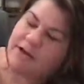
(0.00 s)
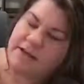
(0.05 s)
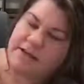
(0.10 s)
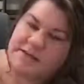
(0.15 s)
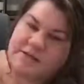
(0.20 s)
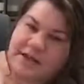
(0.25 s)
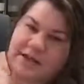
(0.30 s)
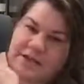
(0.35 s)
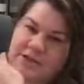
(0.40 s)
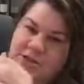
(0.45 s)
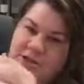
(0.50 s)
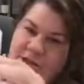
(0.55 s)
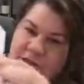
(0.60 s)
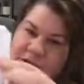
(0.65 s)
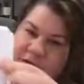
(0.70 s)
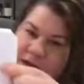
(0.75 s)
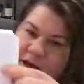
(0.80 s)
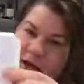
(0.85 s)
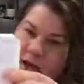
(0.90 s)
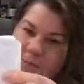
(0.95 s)
is
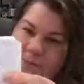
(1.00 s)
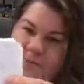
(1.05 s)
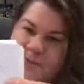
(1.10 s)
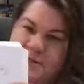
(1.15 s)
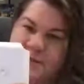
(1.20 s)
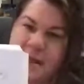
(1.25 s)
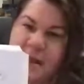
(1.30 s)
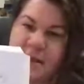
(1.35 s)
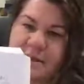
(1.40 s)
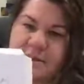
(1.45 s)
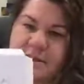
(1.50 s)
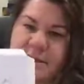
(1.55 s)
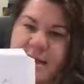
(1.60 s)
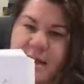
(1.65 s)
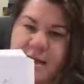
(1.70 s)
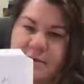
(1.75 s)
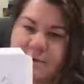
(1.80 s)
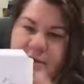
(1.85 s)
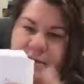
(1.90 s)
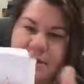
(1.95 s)
actually upside
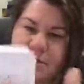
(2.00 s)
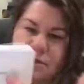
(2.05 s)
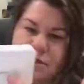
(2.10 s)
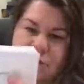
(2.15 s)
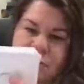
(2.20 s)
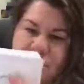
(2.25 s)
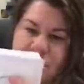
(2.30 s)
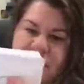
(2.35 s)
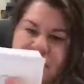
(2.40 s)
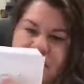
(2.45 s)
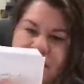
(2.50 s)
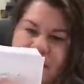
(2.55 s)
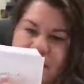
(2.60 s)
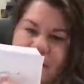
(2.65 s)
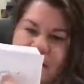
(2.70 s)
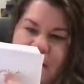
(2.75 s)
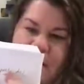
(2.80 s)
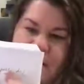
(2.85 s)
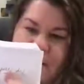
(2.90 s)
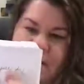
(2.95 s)
down, because you can see
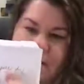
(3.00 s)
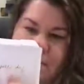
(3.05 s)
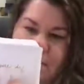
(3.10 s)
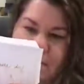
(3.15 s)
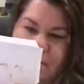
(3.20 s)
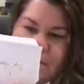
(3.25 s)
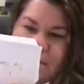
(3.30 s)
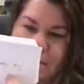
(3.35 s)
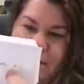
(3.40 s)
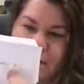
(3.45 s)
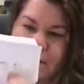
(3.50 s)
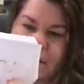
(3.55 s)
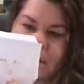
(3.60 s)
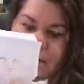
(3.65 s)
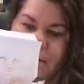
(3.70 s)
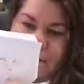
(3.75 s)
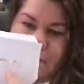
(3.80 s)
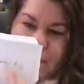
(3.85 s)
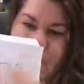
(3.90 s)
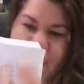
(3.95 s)
the arrow is going
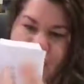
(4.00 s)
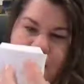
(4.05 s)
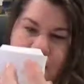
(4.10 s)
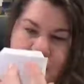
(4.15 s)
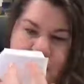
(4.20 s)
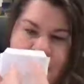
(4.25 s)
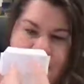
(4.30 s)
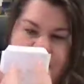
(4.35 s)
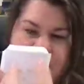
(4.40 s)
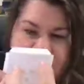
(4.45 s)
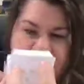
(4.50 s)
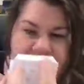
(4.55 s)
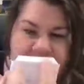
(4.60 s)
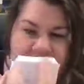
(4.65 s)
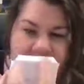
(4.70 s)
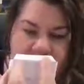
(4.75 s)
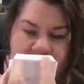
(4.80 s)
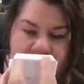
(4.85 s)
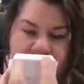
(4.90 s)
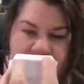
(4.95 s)
this way. So
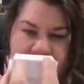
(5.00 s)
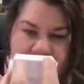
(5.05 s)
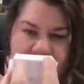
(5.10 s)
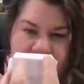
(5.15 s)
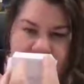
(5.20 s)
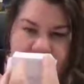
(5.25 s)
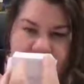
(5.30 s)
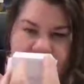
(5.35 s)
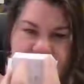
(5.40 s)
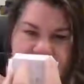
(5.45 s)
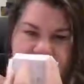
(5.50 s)
the art that I put on this